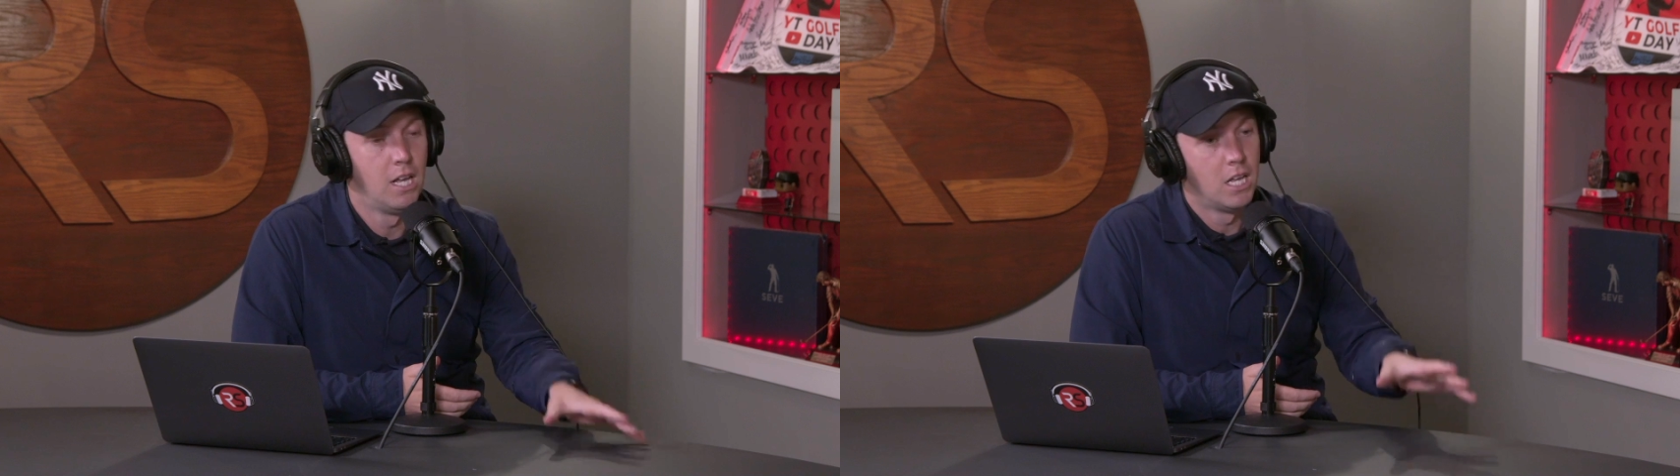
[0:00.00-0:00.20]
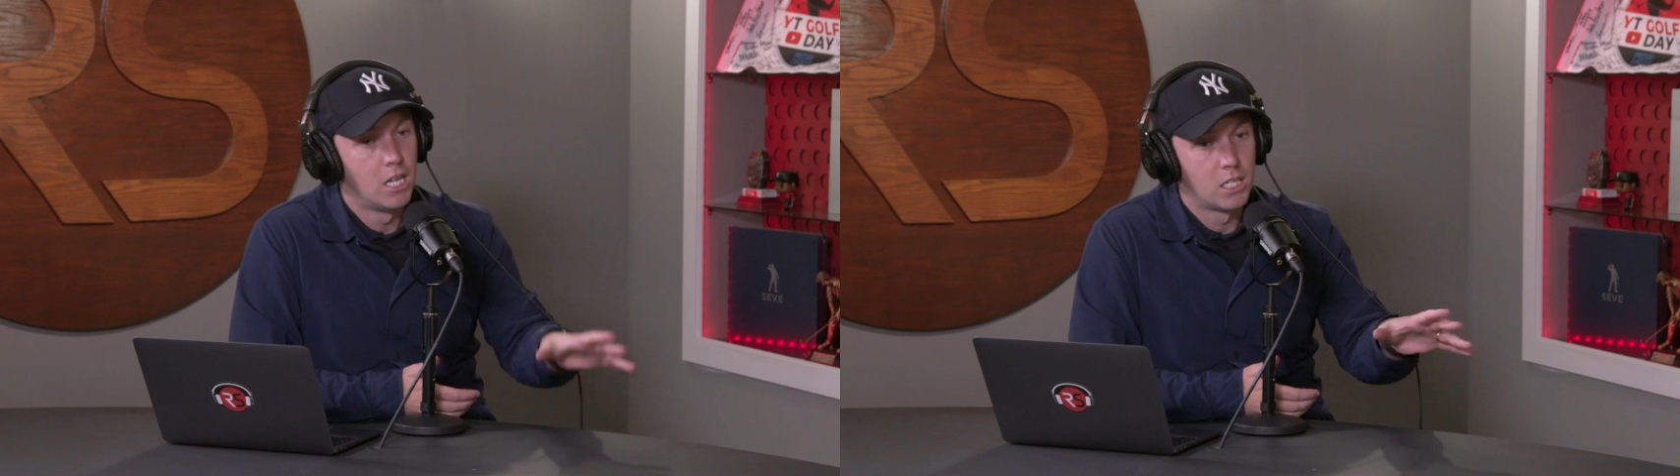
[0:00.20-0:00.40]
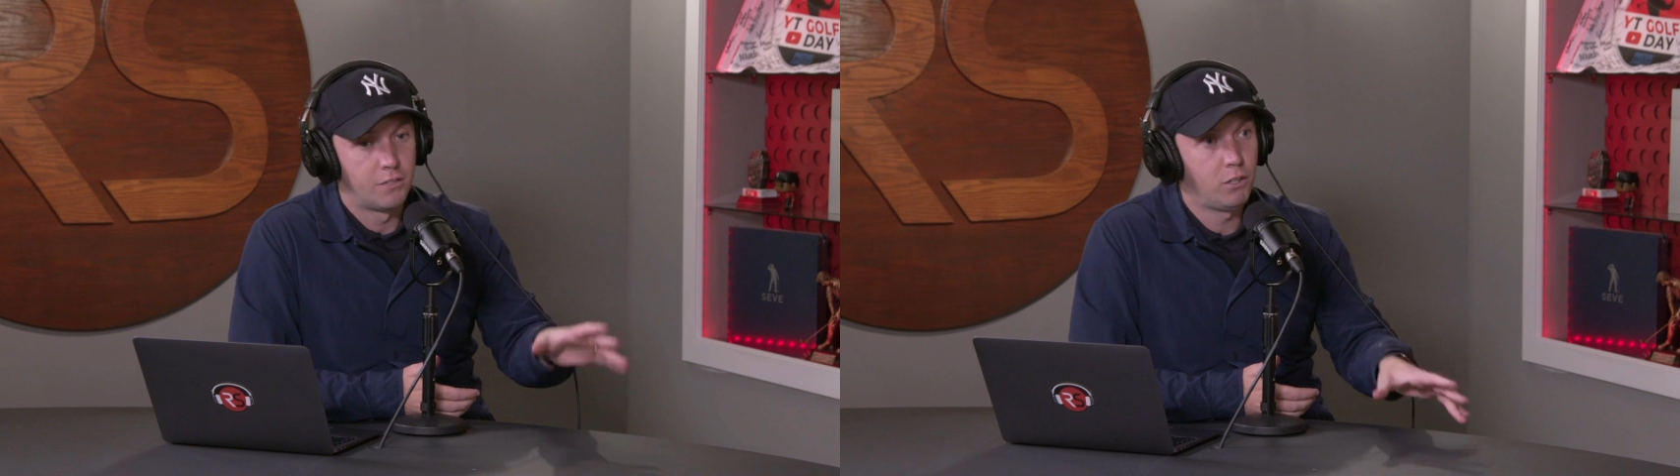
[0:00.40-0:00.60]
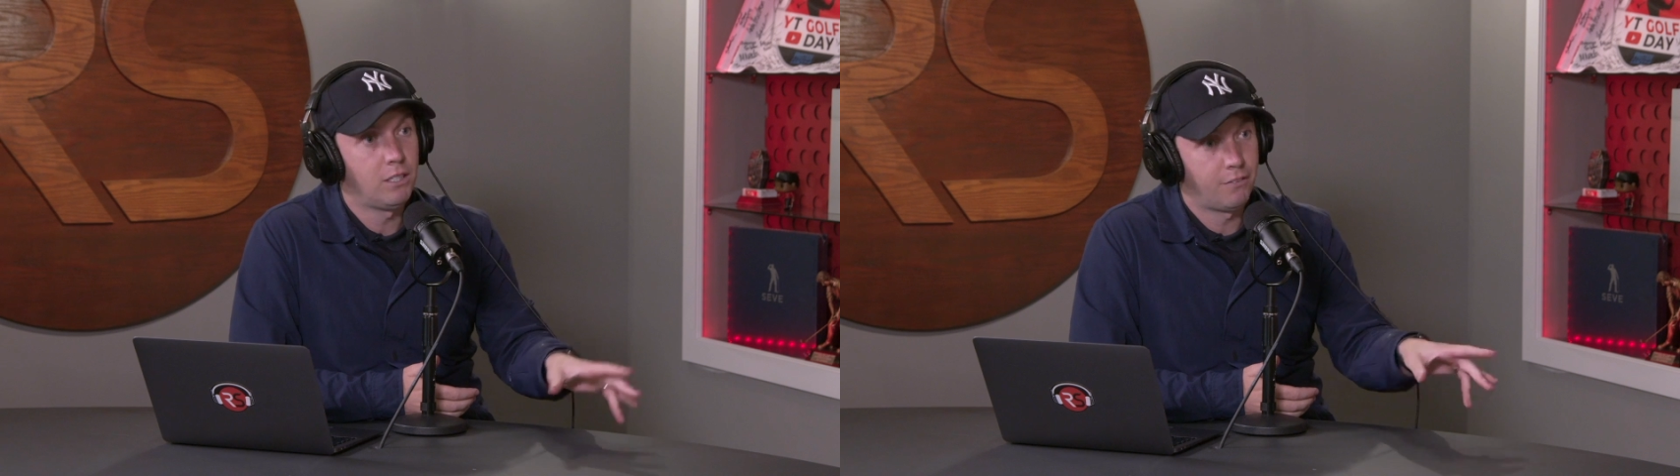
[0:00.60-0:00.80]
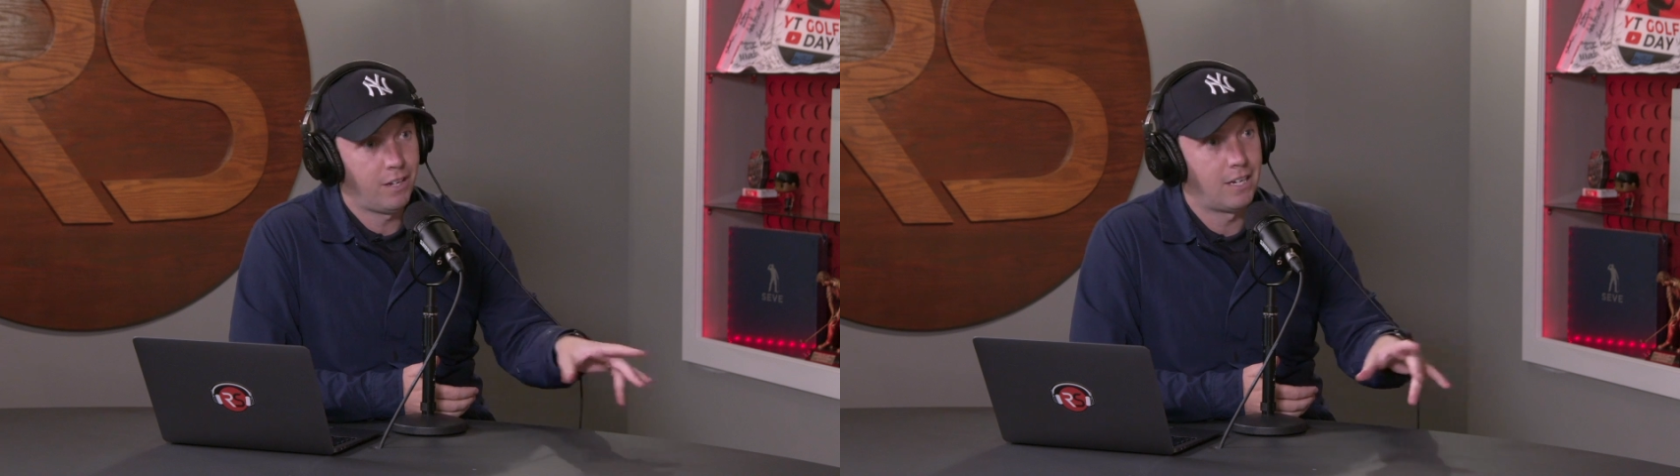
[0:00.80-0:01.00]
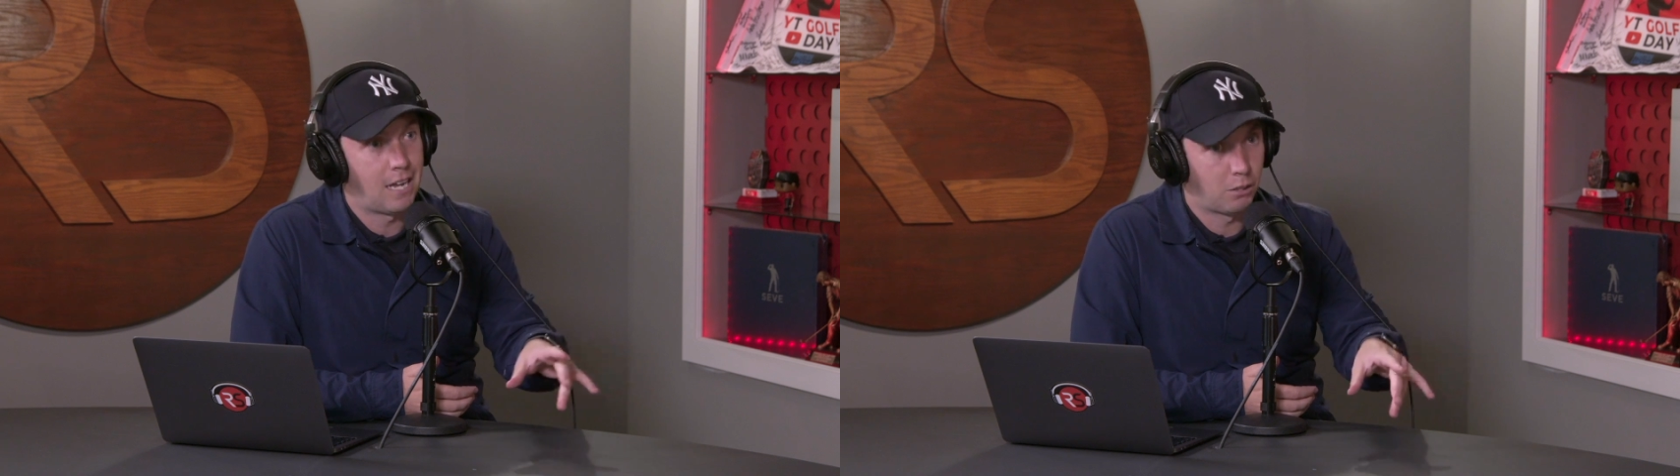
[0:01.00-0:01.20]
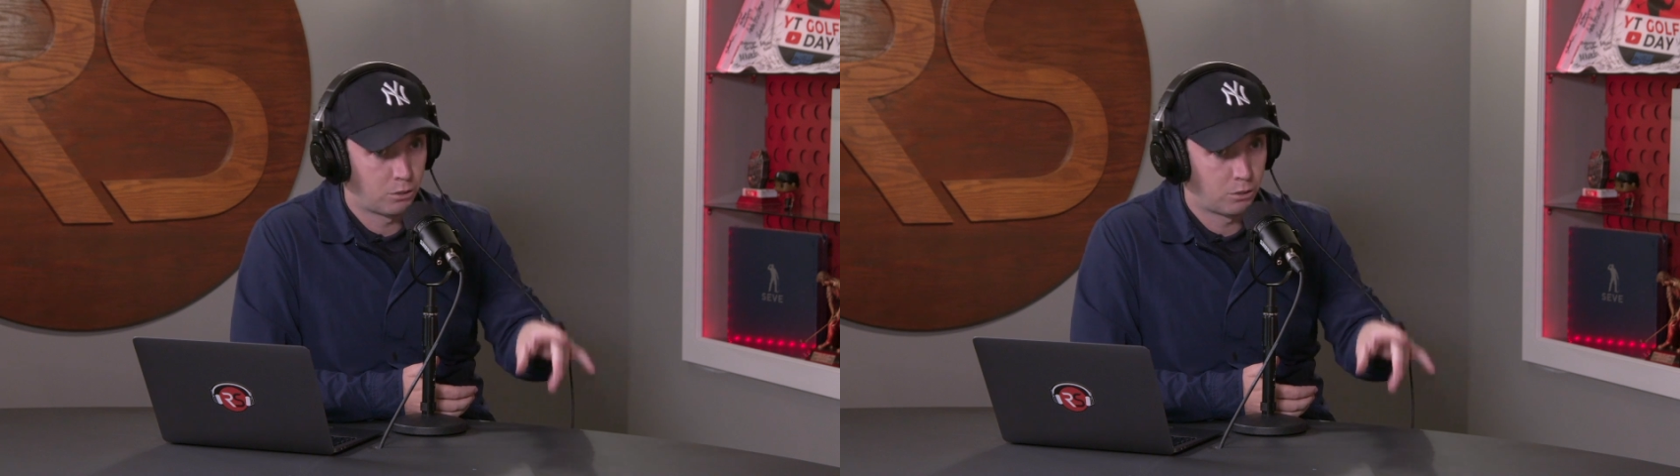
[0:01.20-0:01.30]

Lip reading: So if you leave here now,